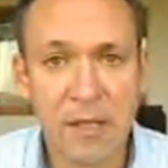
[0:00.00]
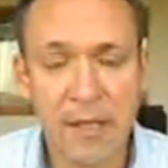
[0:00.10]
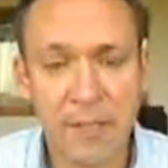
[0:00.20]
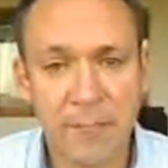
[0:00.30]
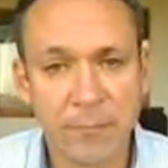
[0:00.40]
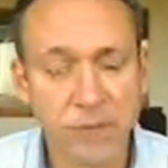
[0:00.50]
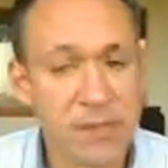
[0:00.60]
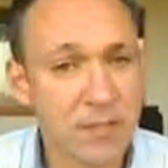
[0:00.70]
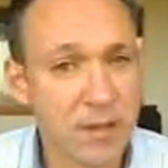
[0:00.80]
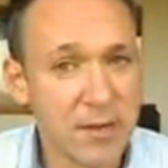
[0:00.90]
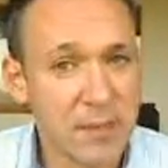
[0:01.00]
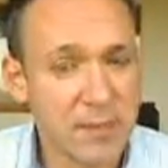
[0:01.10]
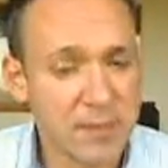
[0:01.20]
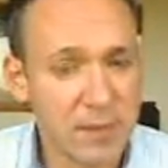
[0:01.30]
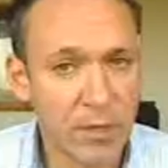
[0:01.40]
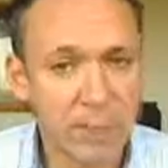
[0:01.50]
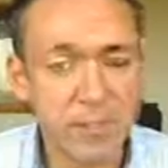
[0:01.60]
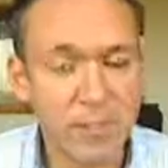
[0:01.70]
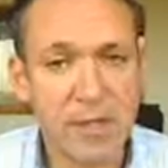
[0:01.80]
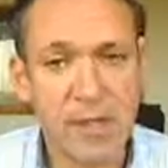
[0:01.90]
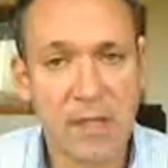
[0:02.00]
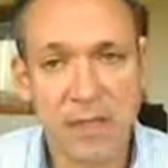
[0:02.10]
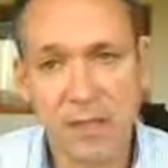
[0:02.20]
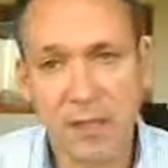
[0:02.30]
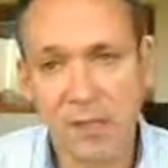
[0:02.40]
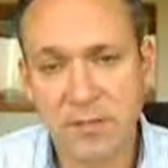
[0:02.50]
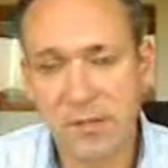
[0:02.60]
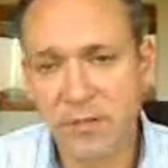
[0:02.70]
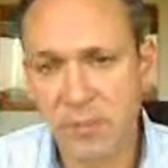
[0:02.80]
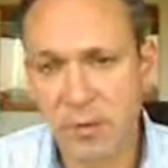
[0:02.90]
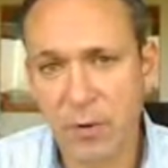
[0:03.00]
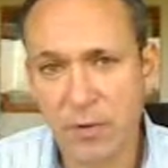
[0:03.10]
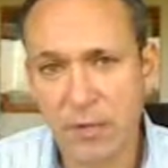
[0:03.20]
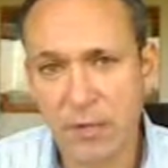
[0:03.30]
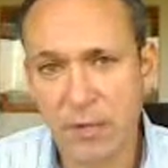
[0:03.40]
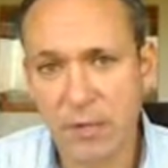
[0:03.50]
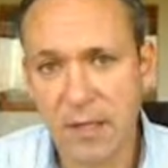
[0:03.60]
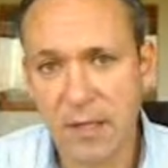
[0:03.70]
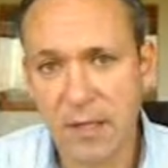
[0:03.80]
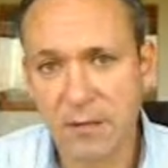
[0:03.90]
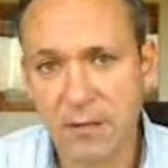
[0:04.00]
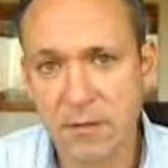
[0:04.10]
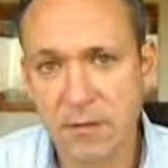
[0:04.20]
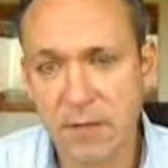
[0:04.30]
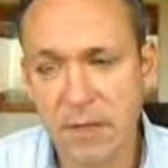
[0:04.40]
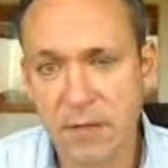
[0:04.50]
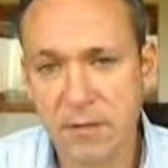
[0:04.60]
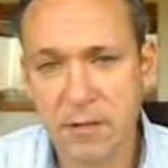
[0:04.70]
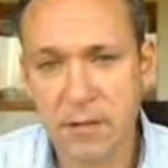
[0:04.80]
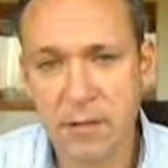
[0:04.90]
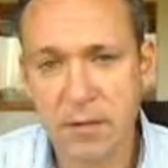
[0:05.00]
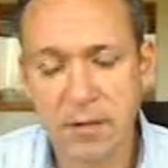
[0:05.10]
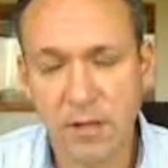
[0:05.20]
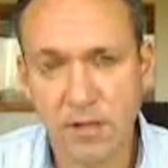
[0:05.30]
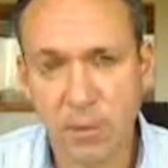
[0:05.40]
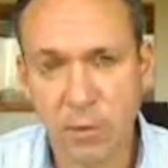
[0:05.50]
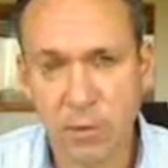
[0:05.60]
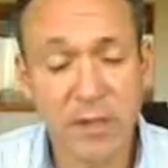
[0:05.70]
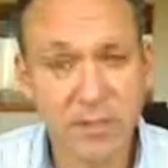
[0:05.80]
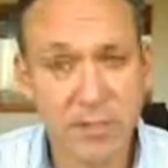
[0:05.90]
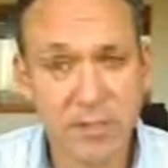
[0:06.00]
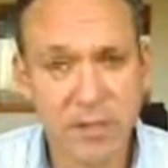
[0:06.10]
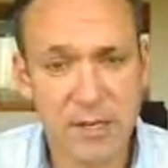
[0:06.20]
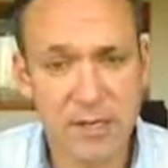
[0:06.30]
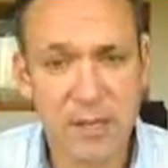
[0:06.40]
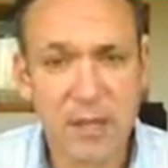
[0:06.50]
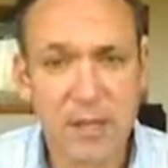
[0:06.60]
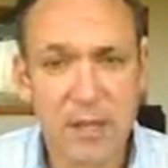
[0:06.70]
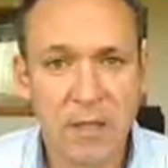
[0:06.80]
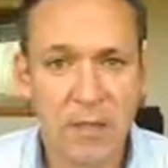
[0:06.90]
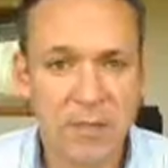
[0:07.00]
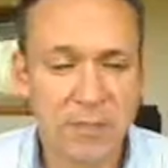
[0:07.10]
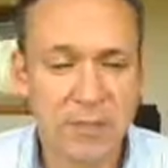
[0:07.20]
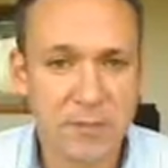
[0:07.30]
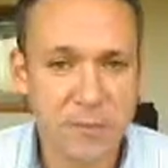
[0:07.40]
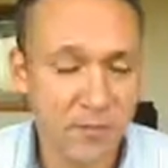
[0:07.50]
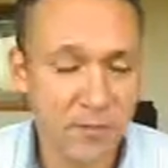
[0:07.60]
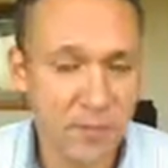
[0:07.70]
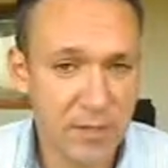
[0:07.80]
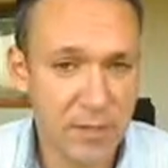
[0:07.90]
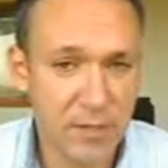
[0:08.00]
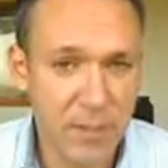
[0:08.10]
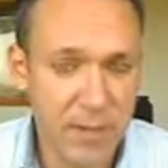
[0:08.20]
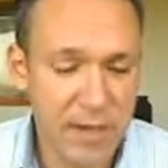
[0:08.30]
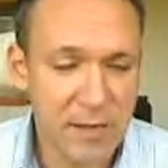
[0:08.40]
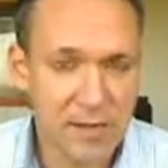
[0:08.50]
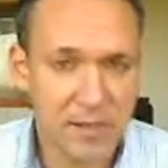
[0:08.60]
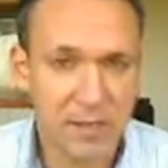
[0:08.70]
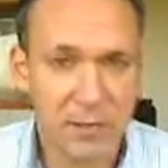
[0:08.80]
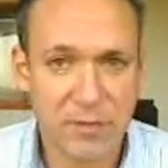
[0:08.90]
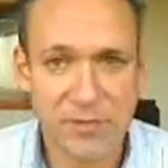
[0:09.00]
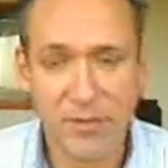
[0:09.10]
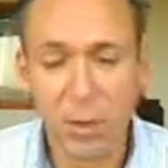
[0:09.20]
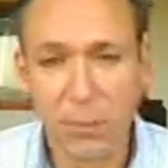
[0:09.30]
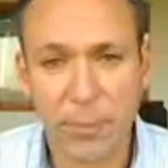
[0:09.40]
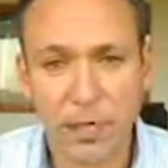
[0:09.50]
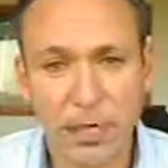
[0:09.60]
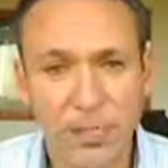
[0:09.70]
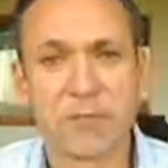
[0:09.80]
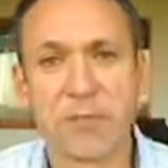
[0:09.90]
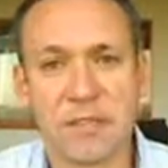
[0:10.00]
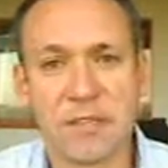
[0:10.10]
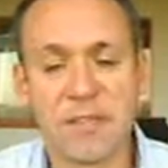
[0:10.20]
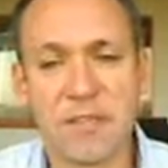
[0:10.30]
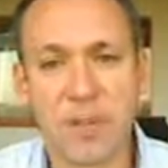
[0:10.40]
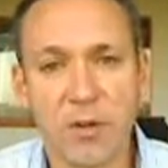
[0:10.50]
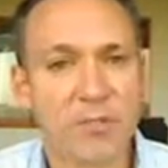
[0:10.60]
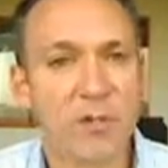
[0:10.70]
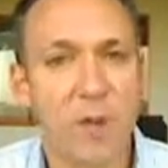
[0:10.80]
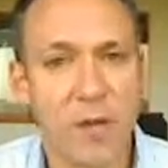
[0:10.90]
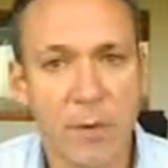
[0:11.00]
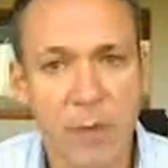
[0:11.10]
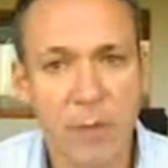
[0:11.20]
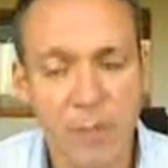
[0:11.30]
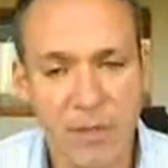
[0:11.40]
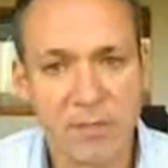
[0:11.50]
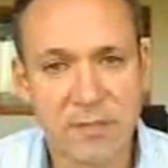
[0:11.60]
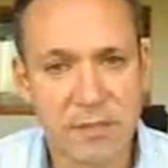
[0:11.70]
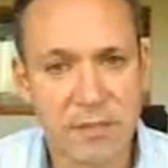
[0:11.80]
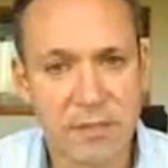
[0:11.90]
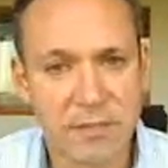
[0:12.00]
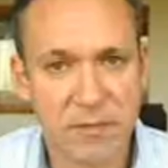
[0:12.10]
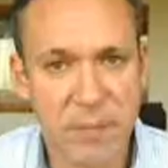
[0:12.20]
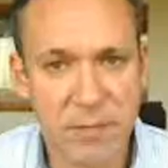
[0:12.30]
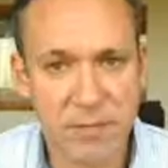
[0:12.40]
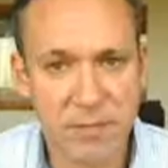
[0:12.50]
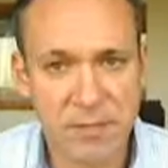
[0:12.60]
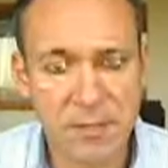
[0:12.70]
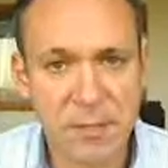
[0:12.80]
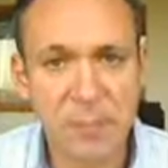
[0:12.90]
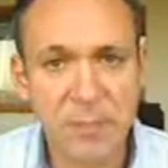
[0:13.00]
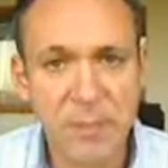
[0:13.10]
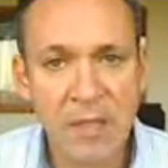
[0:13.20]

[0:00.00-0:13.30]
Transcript: So that's all it is at this point. And there's also some great wording they use in it. Specifically, the main concern was these golden parachutes for these CEOs that are walking away with millions and millions of dollars. And so